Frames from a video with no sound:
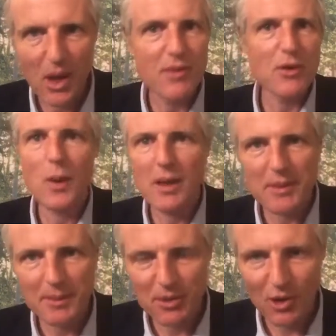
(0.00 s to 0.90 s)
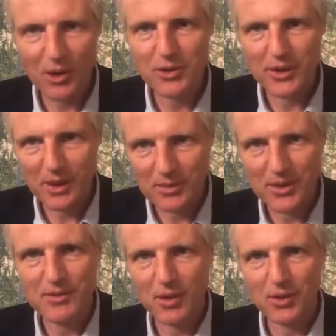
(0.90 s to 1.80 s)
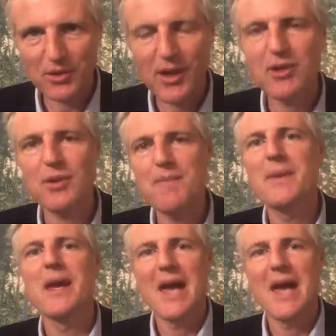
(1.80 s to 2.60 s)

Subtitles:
overwhelming majority of deforestation